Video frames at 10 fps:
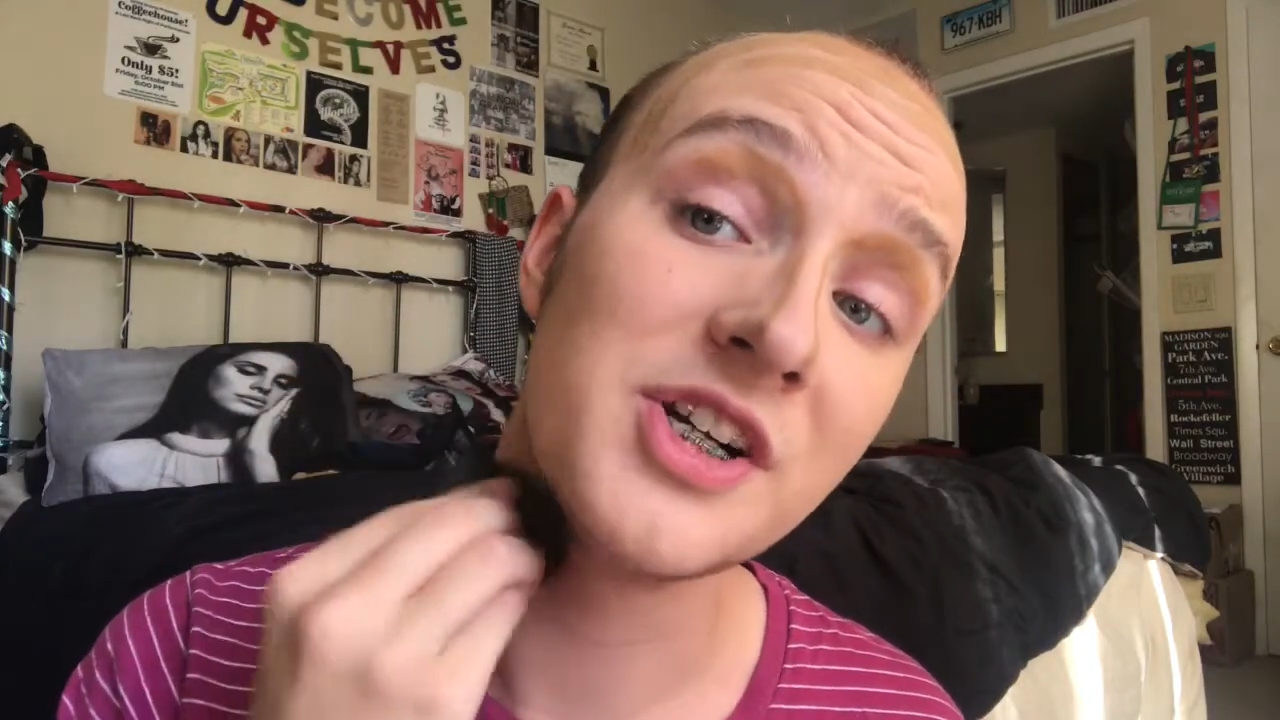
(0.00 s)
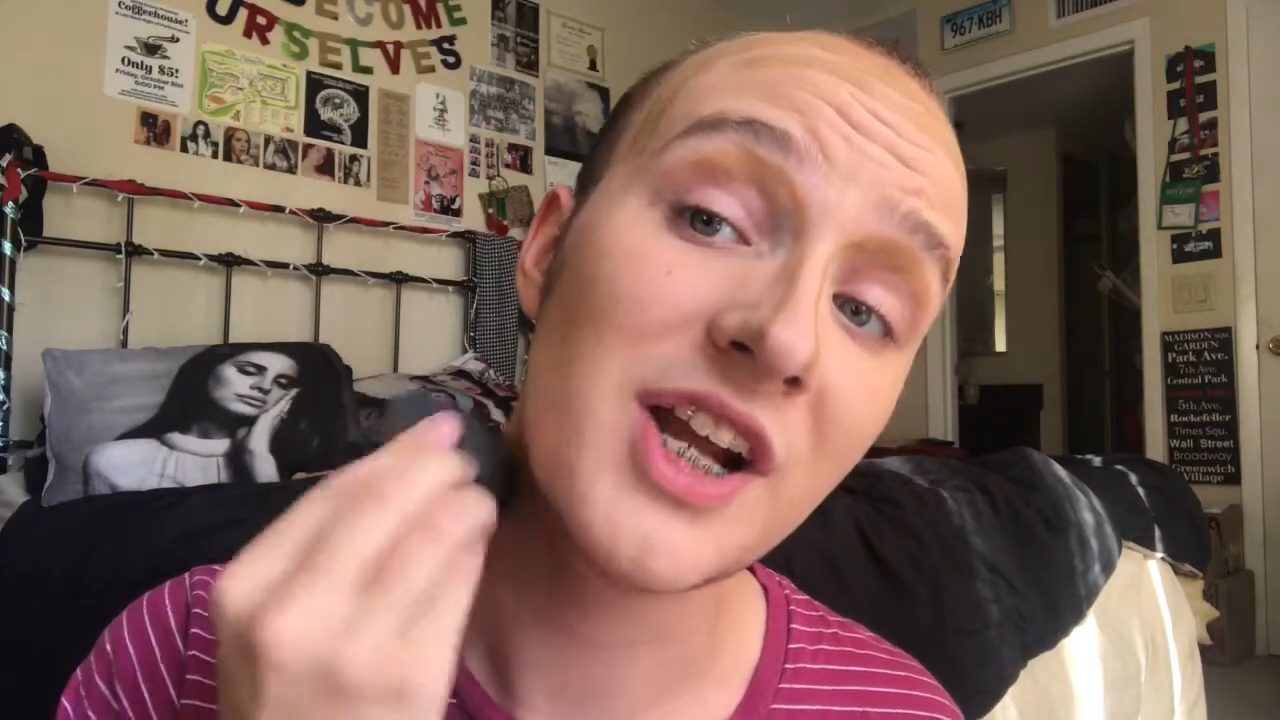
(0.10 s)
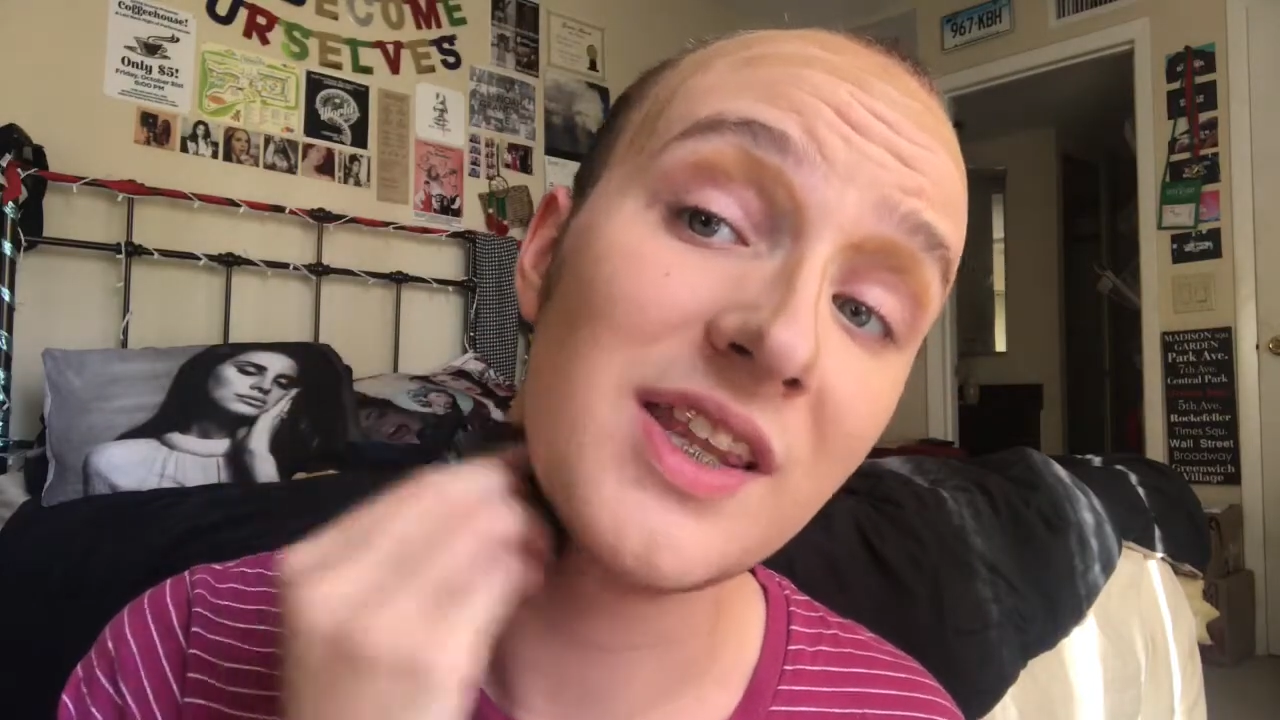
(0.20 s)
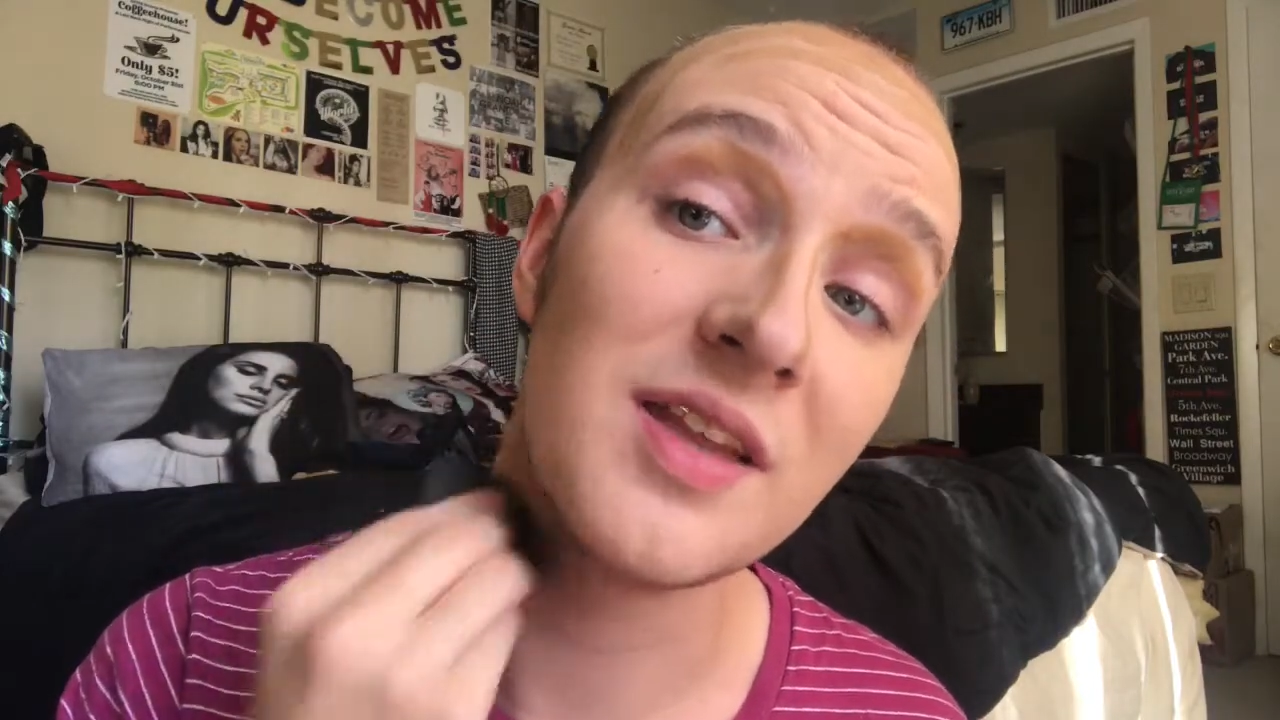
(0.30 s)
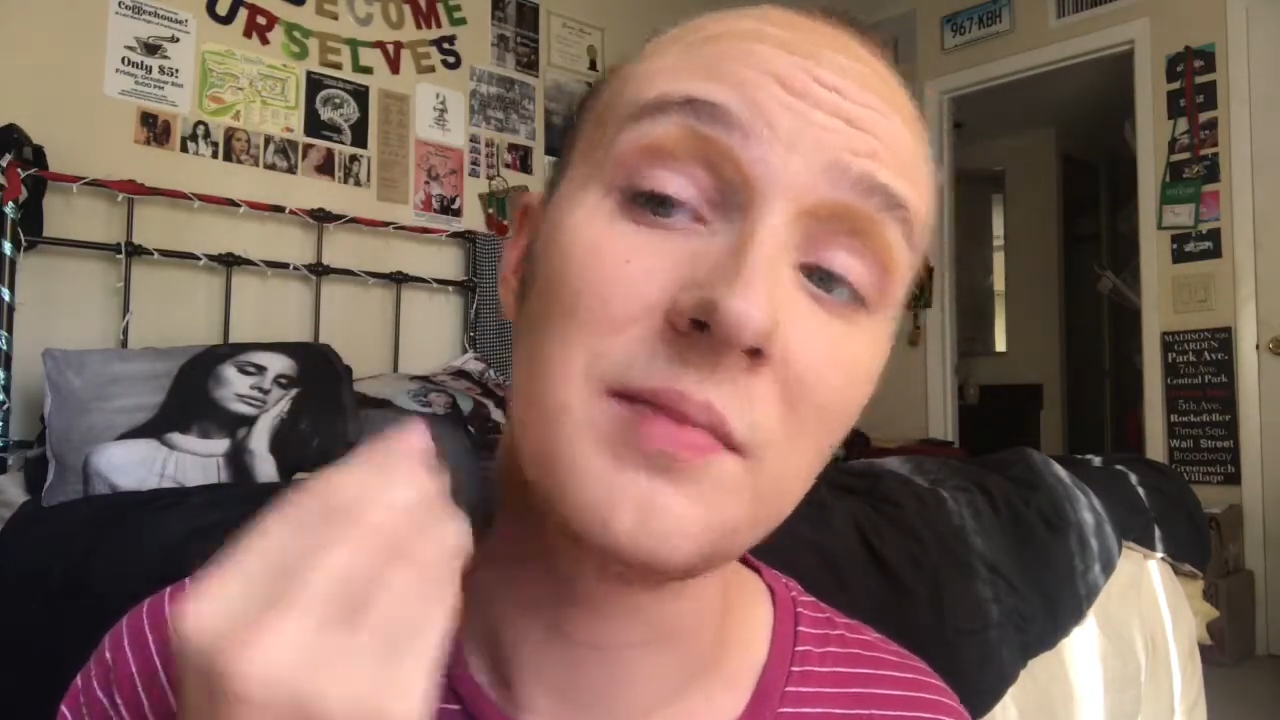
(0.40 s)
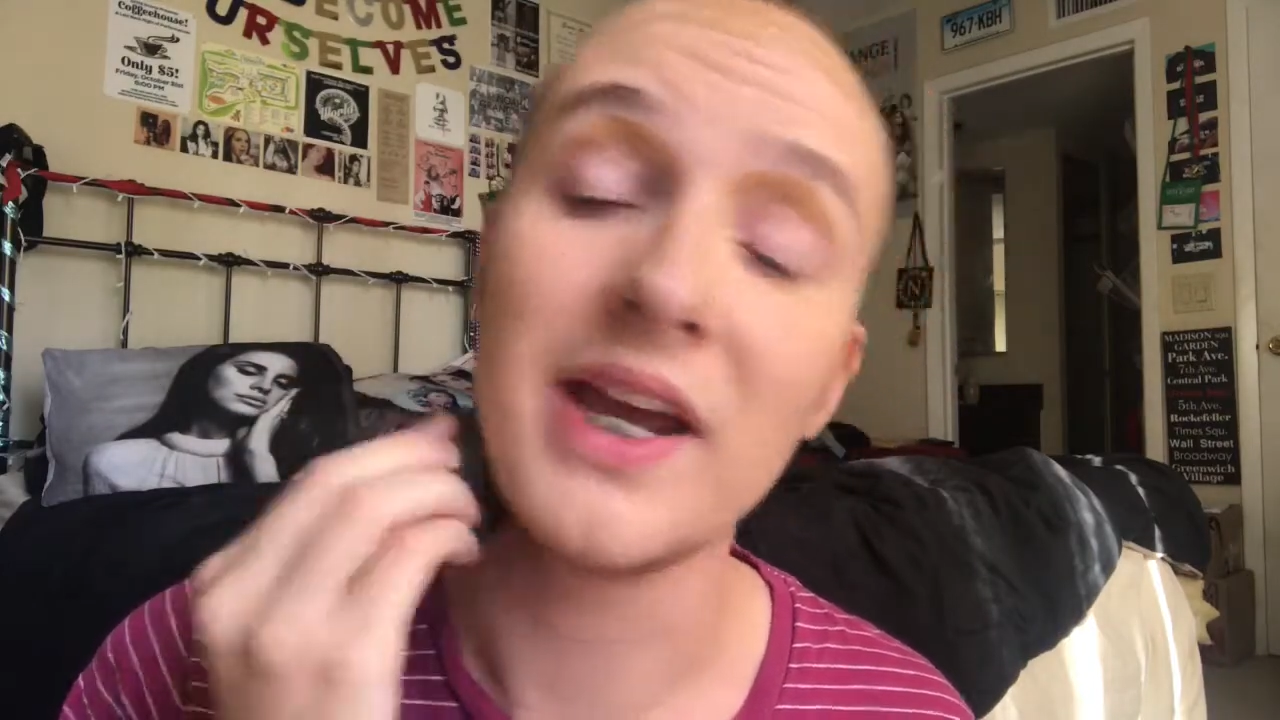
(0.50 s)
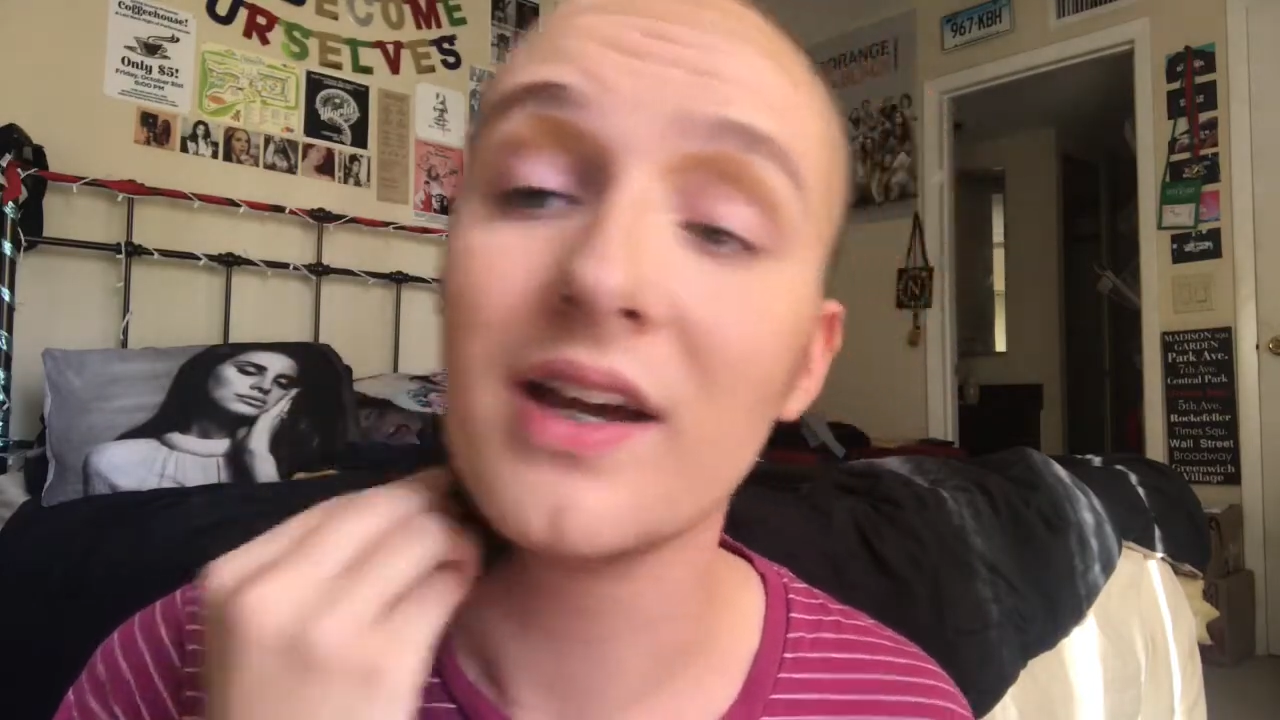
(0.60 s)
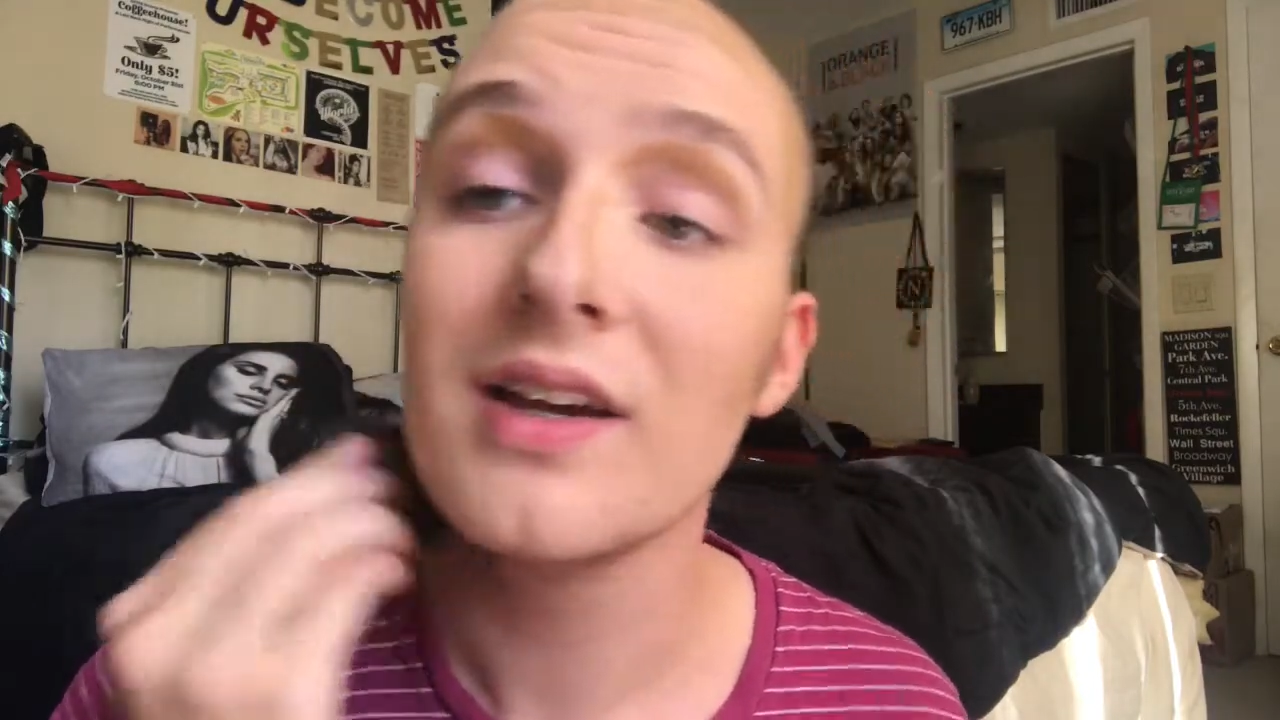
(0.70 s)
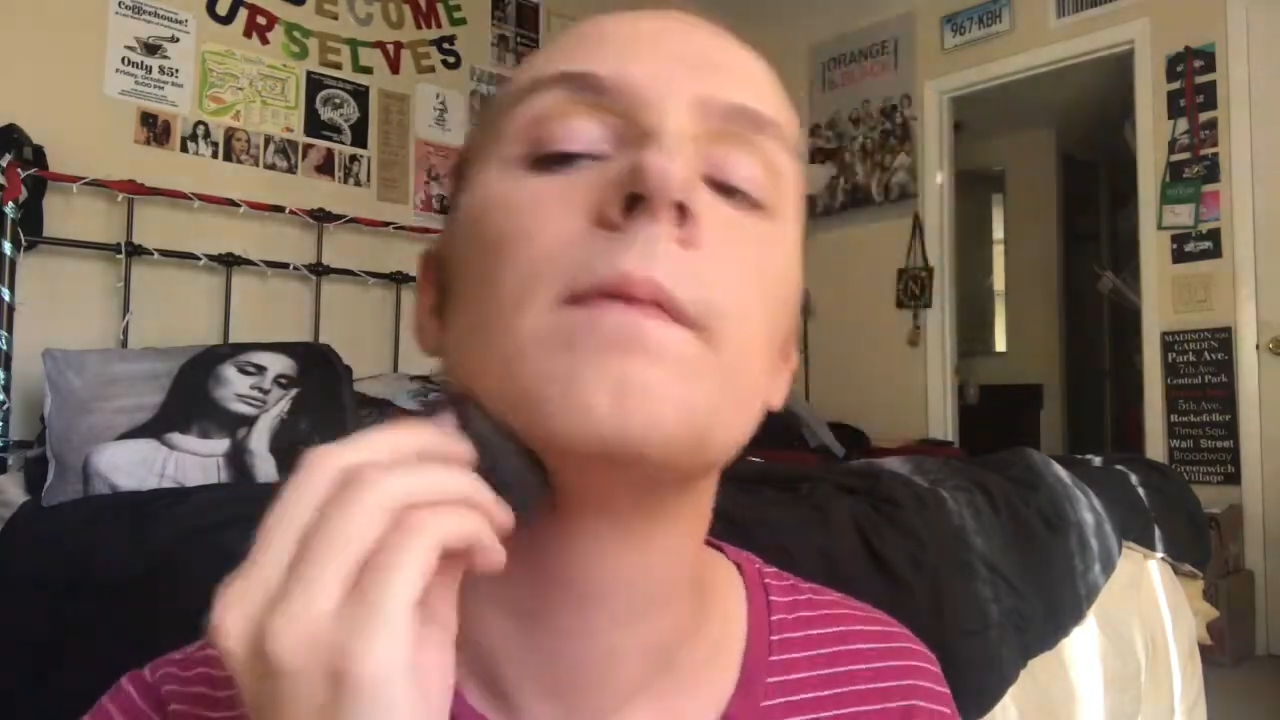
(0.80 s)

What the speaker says: shade than me.